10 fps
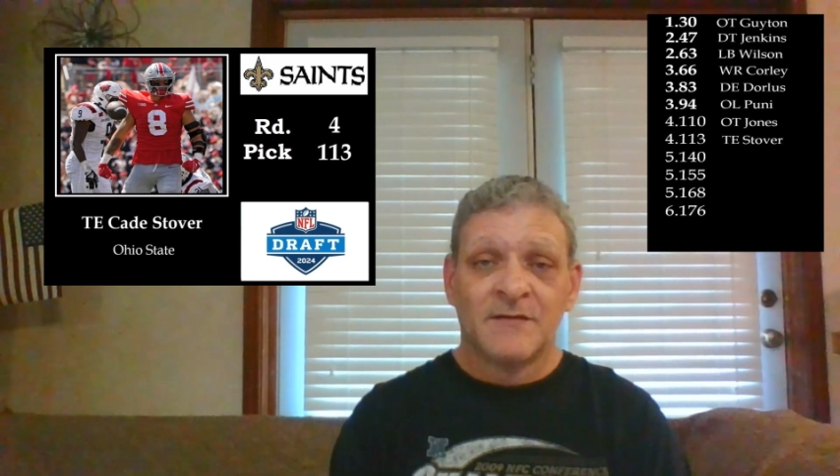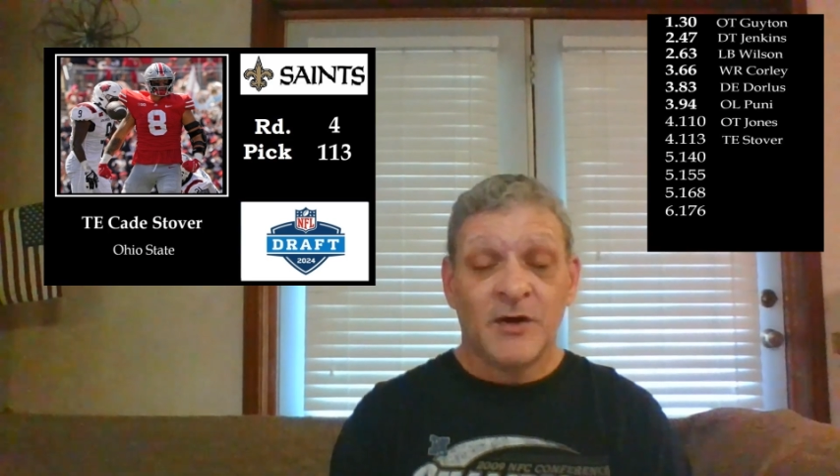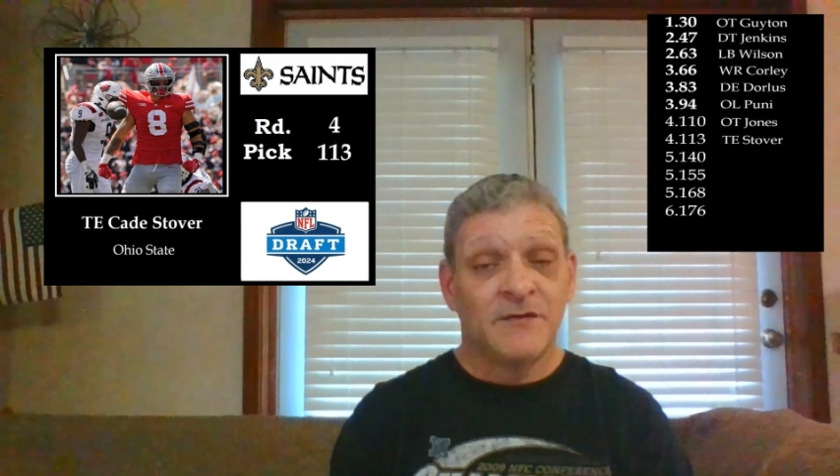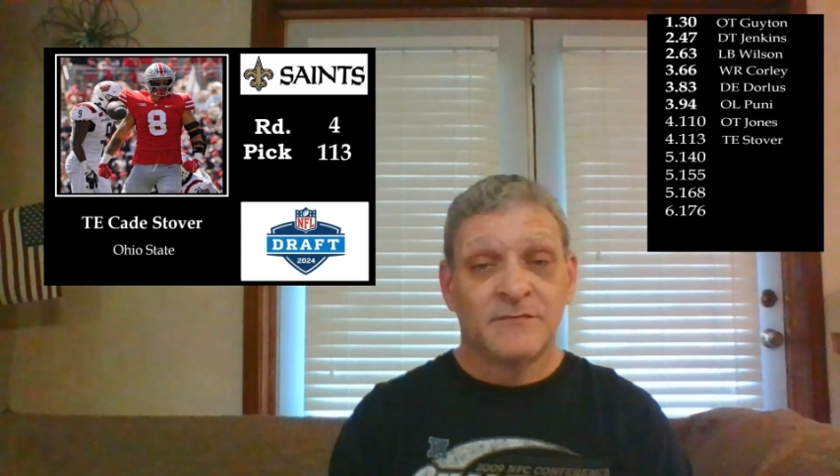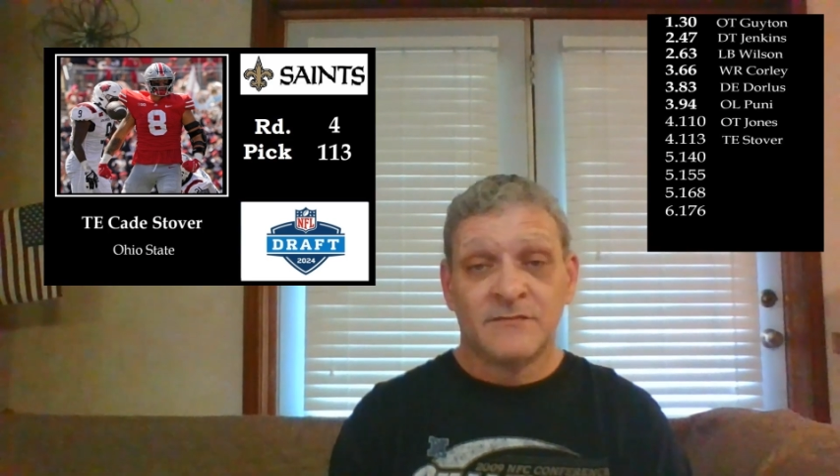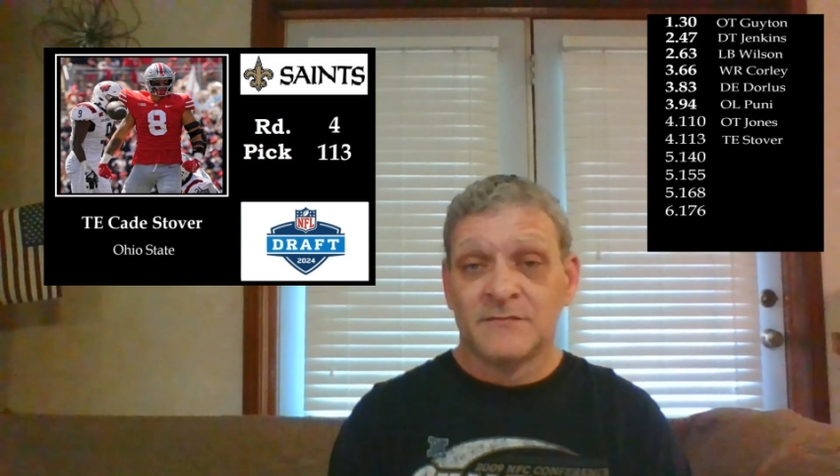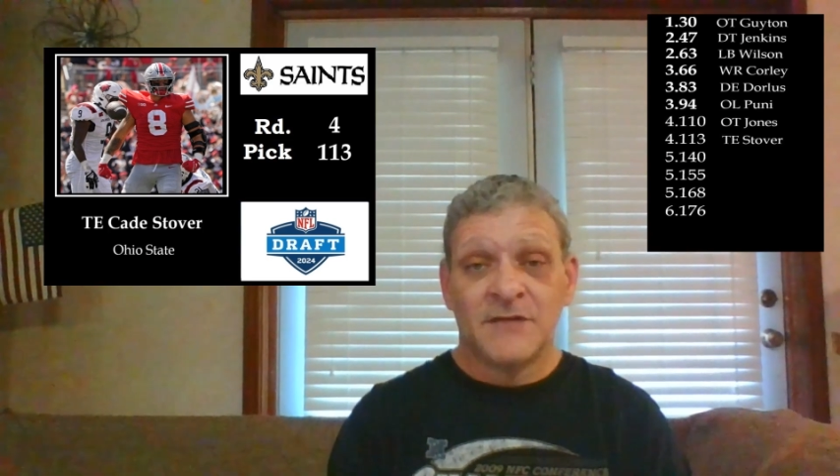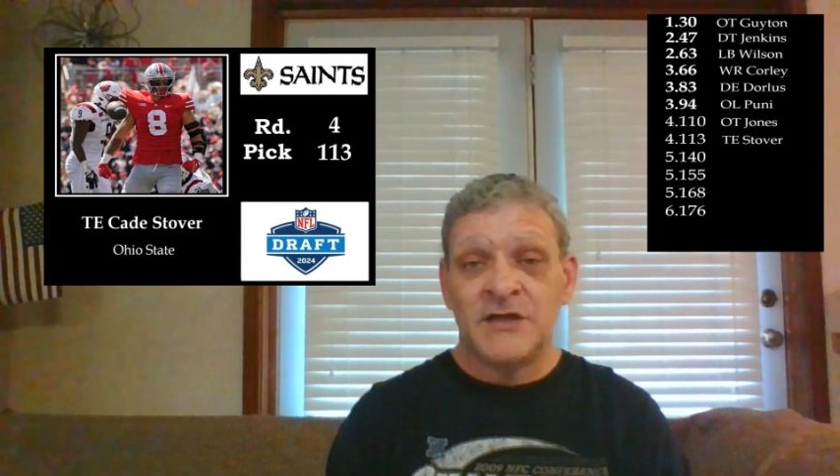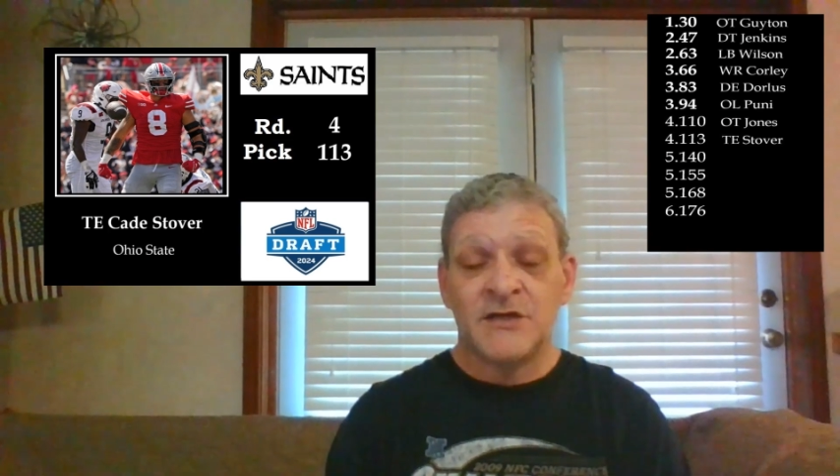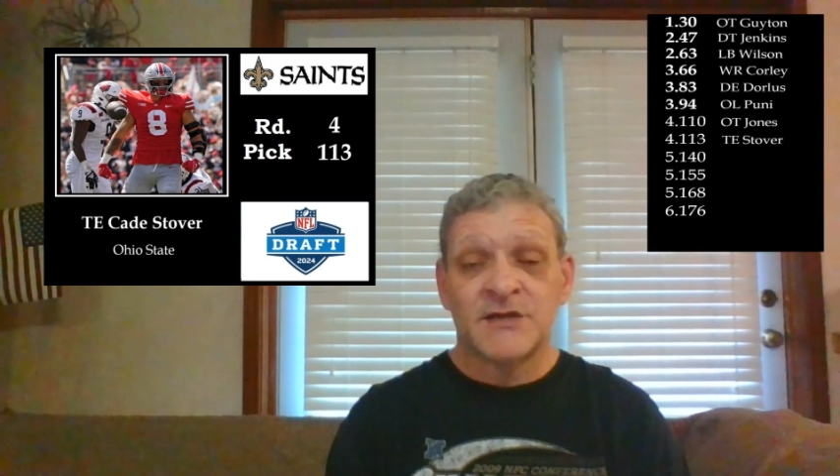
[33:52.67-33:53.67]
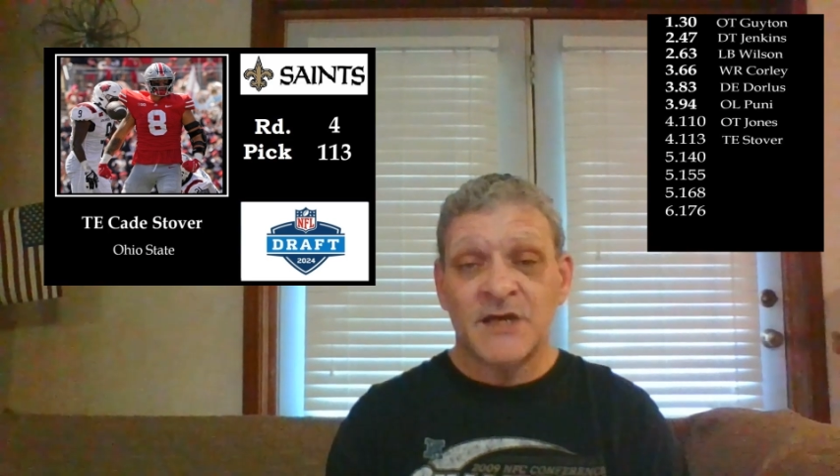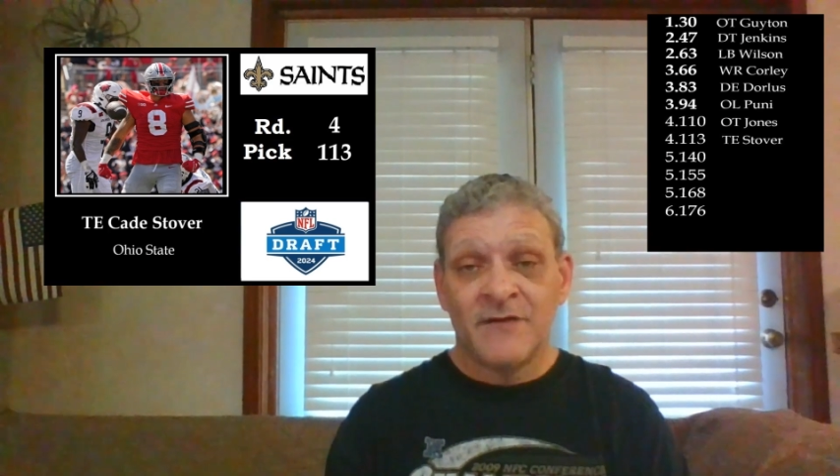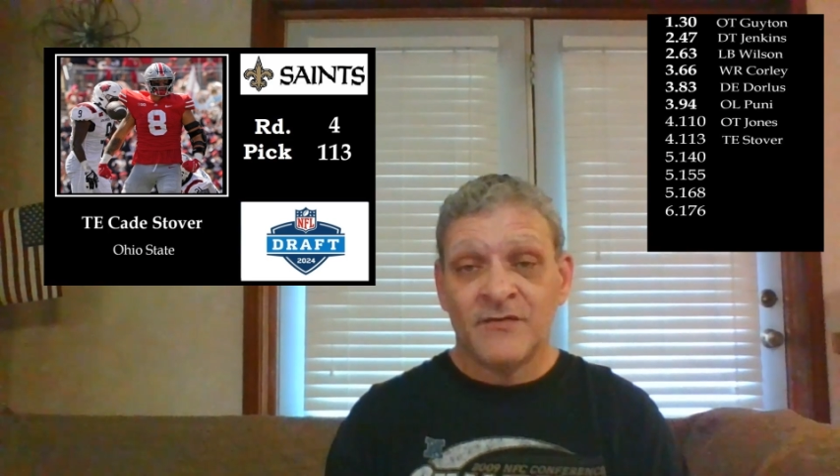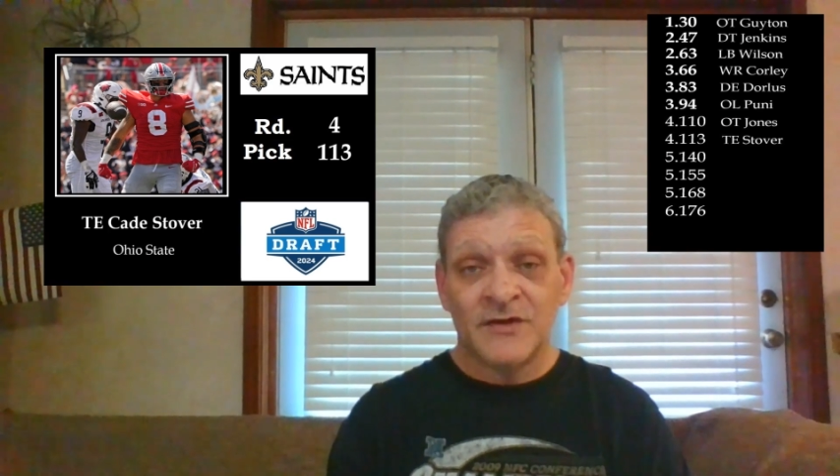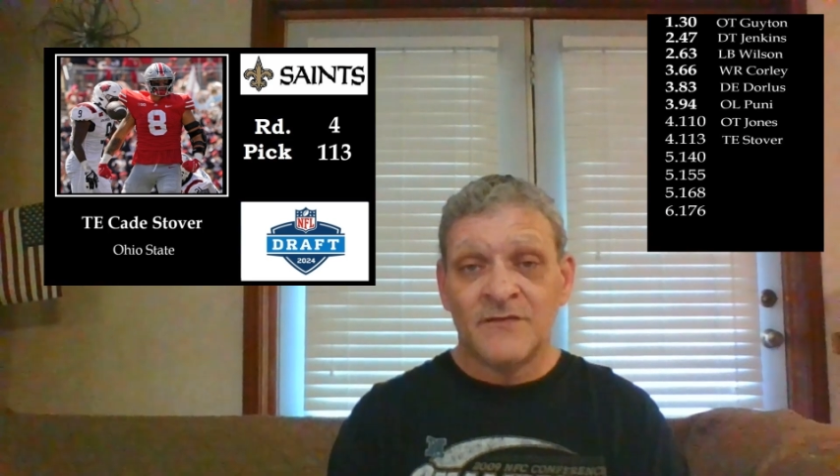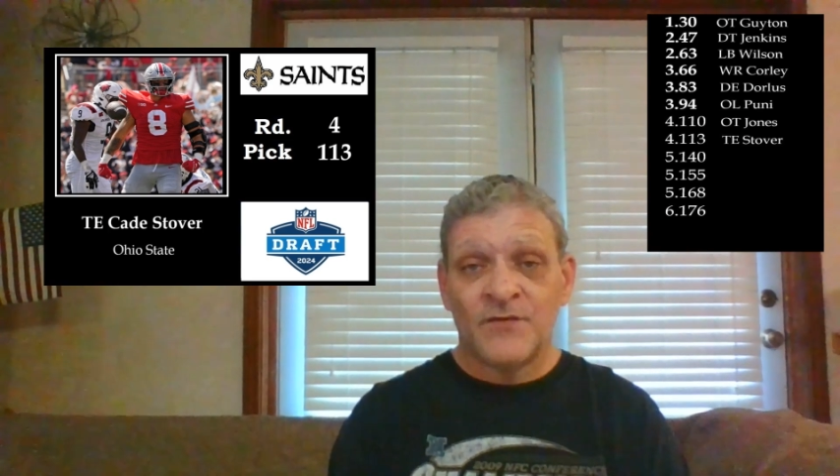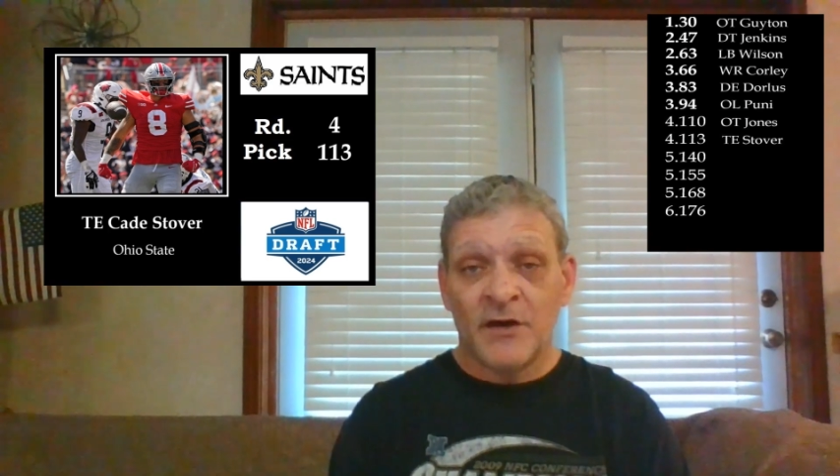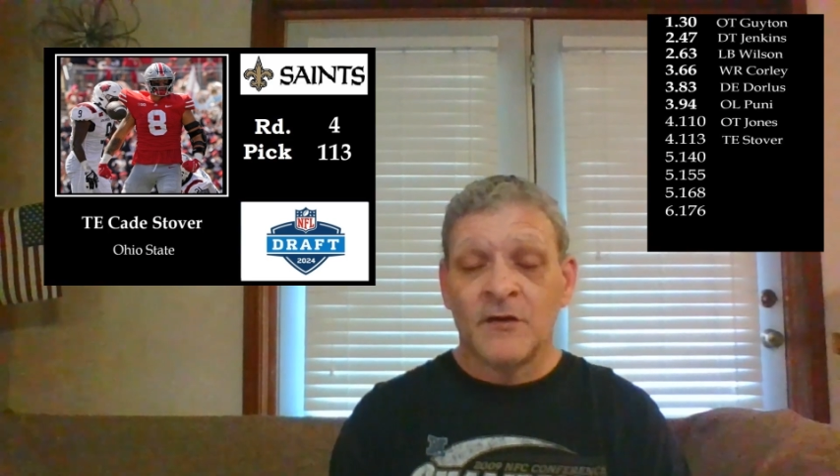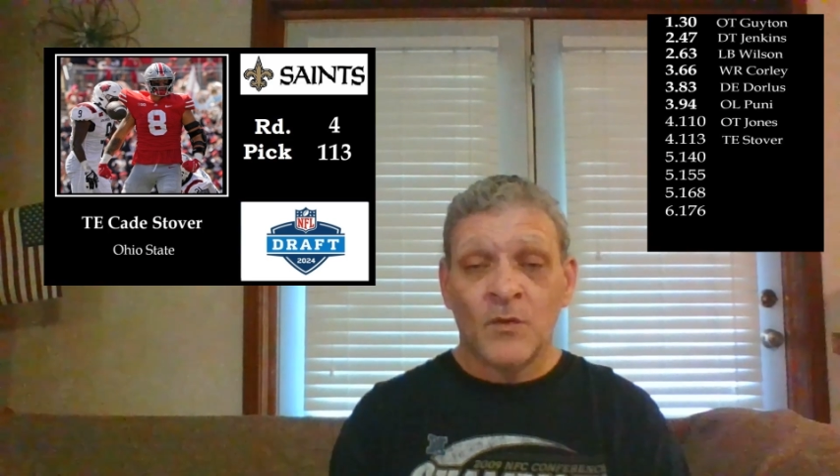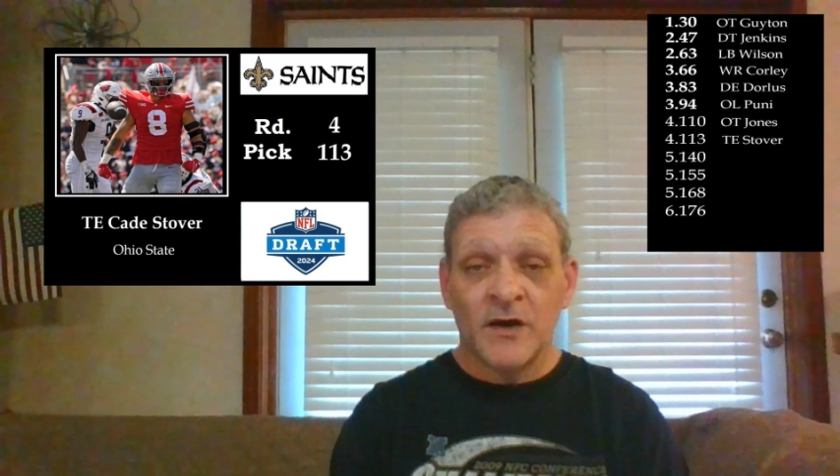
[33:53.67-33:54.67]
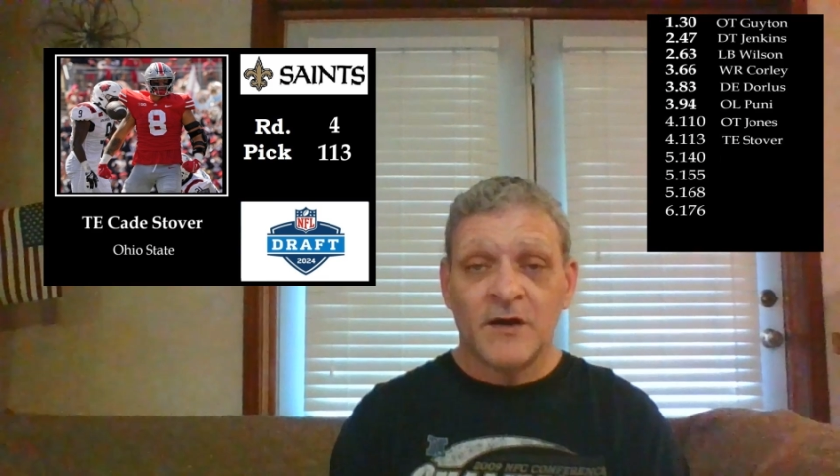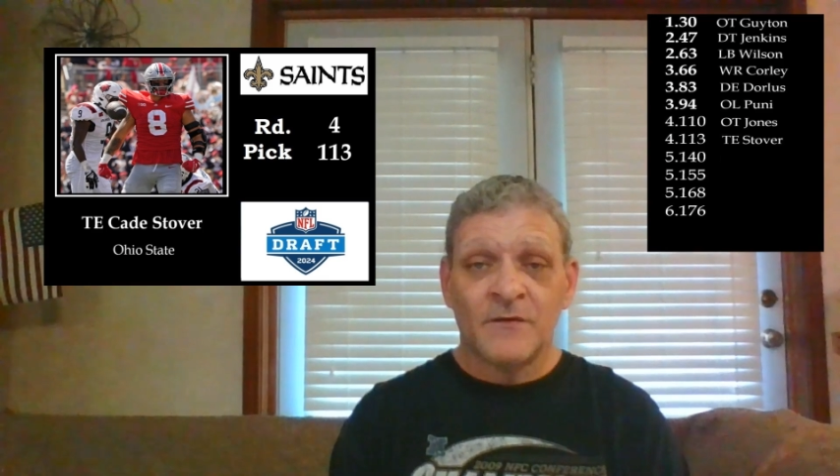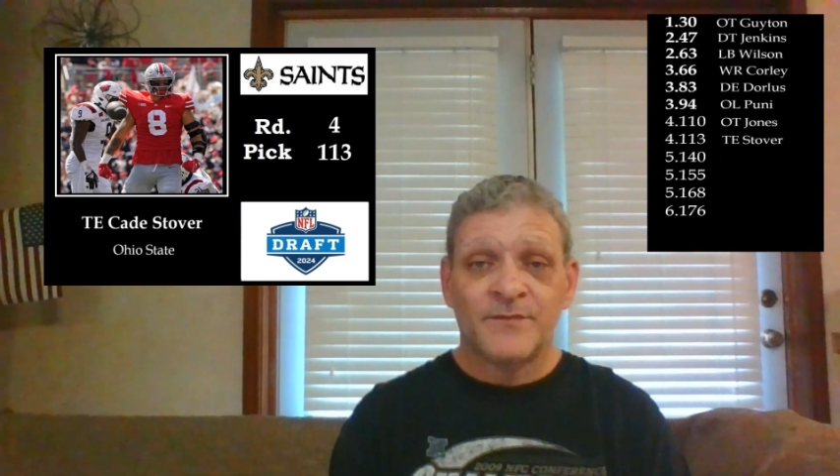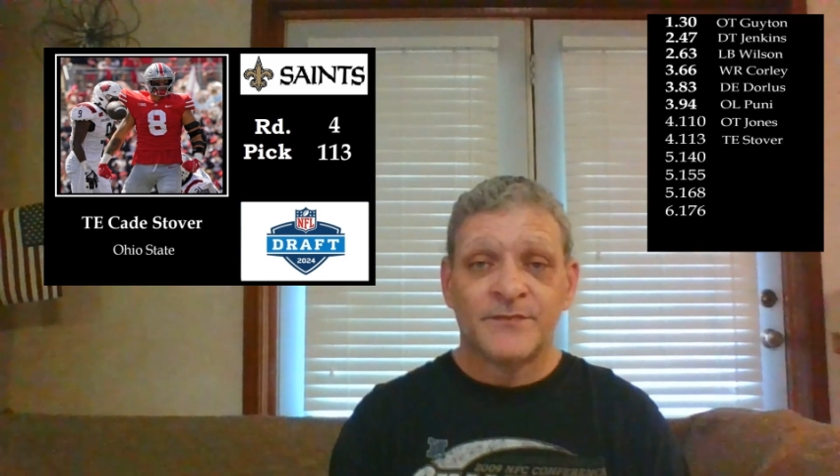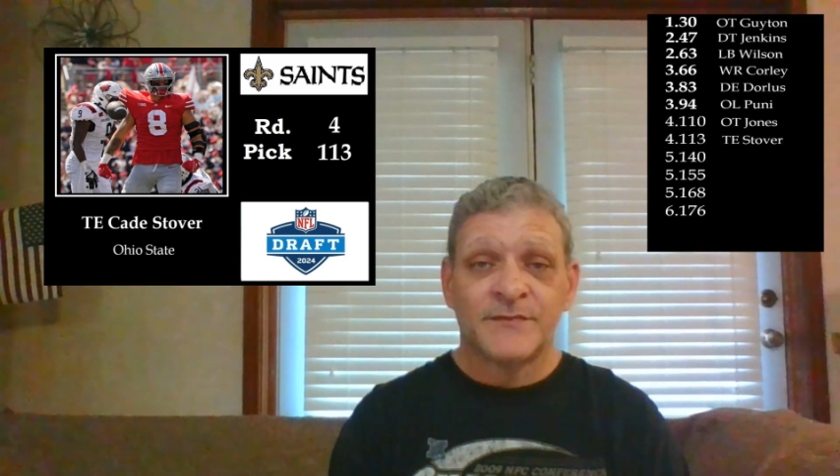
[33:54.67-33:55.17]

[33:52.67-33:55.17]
But he does everything very well.